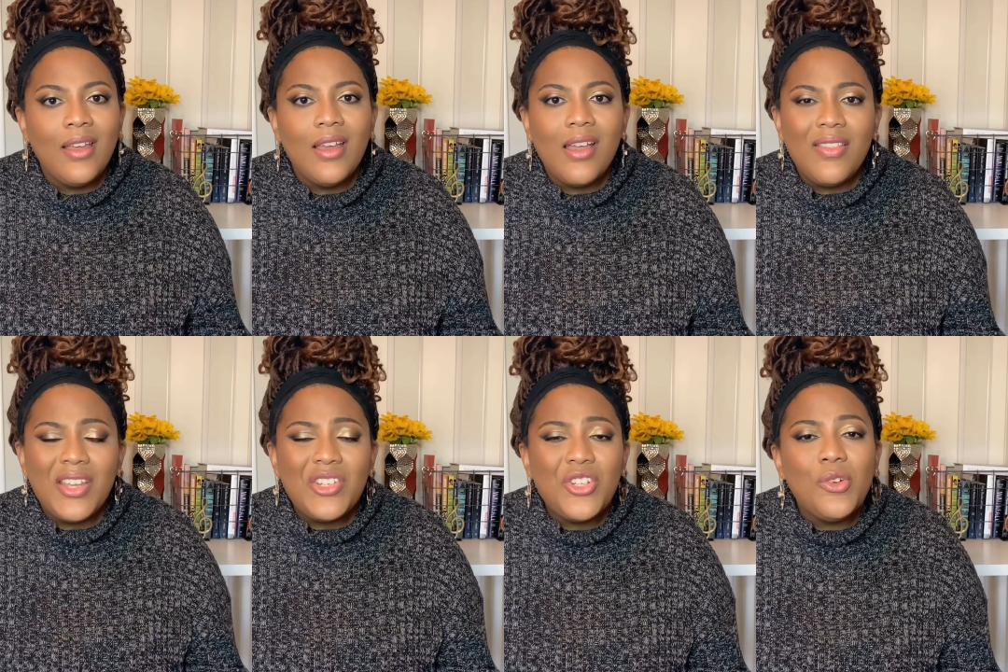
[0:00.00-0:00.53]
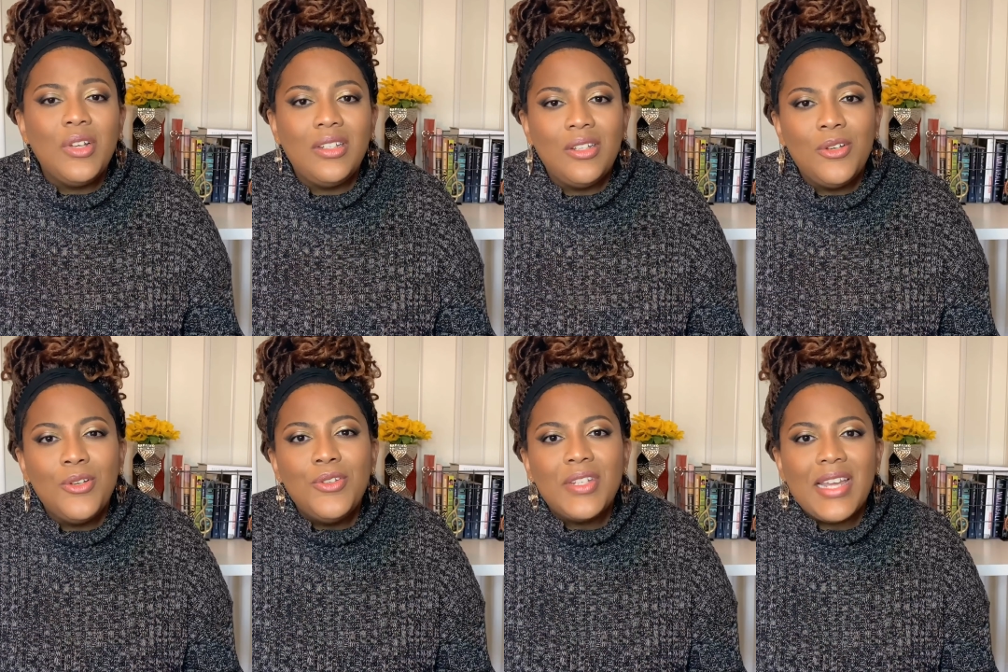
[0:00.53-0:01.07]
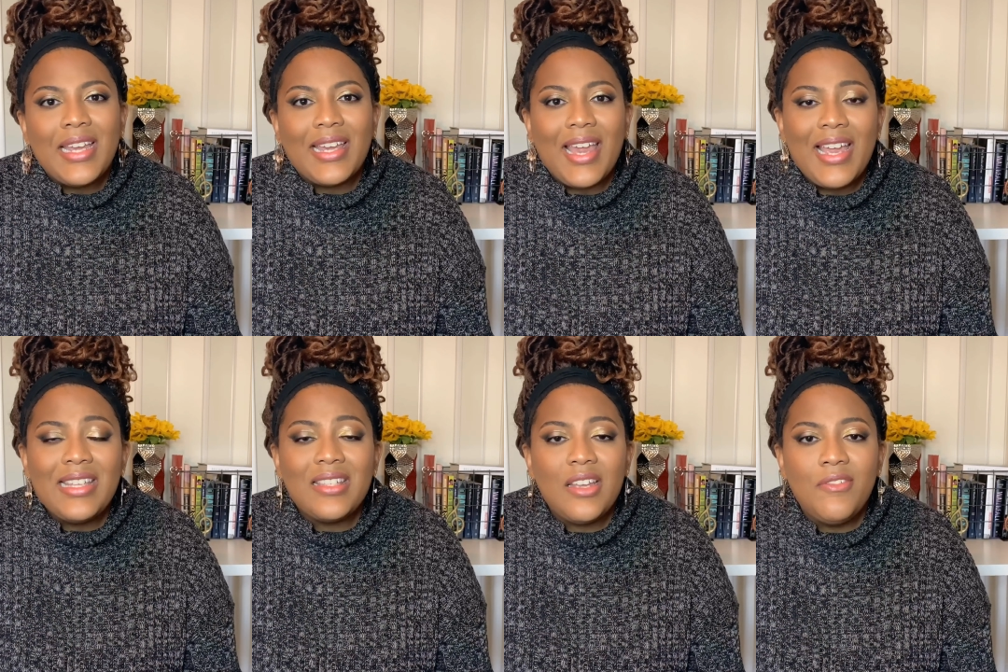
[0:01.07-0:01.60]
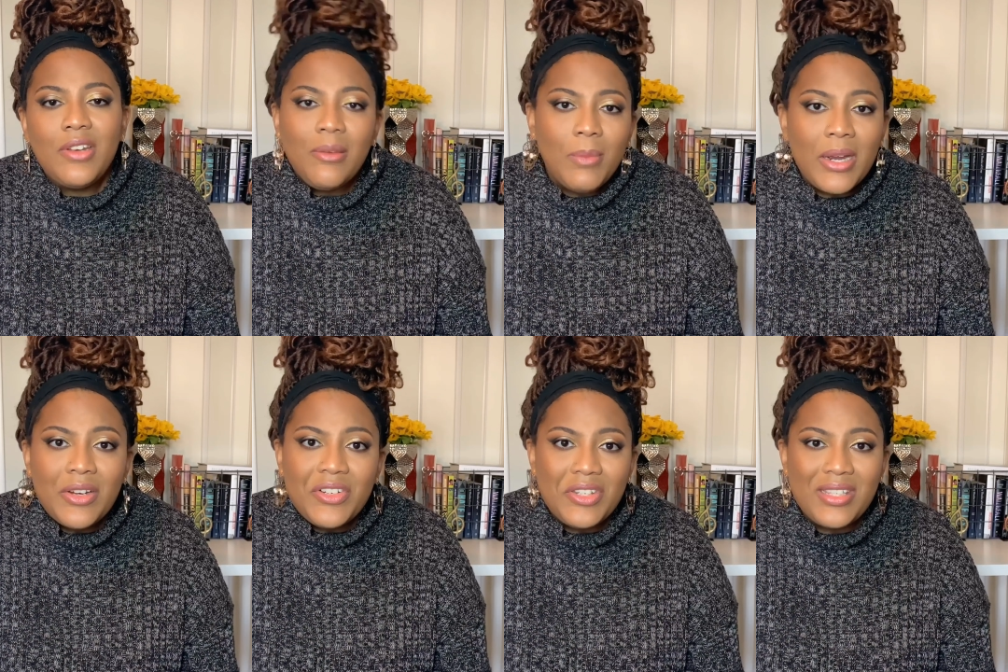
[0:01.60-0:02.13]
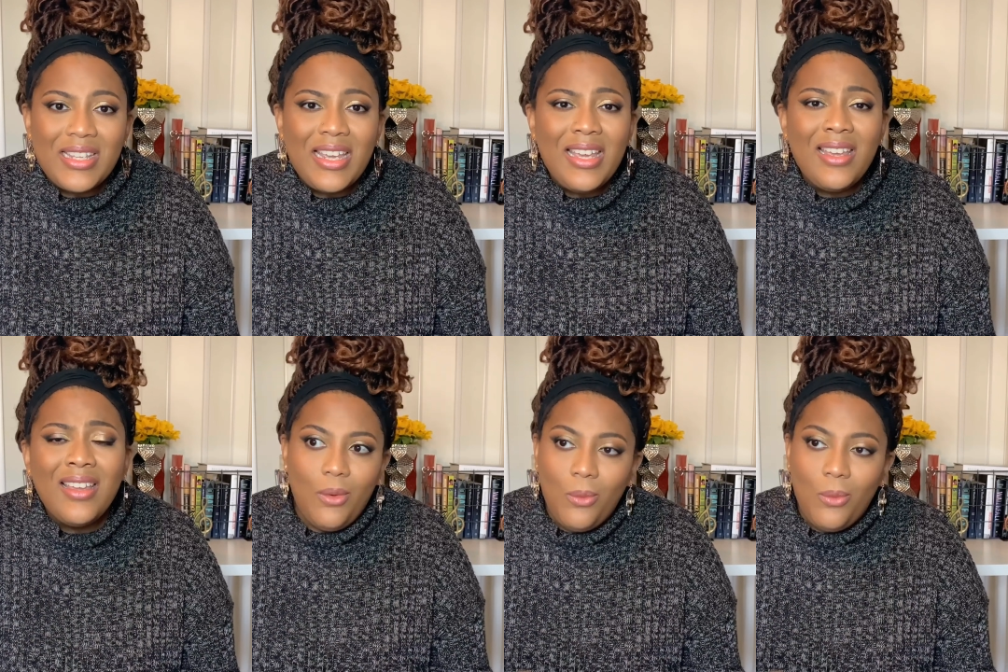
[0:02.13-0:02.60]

that you will lose in case of an emergency.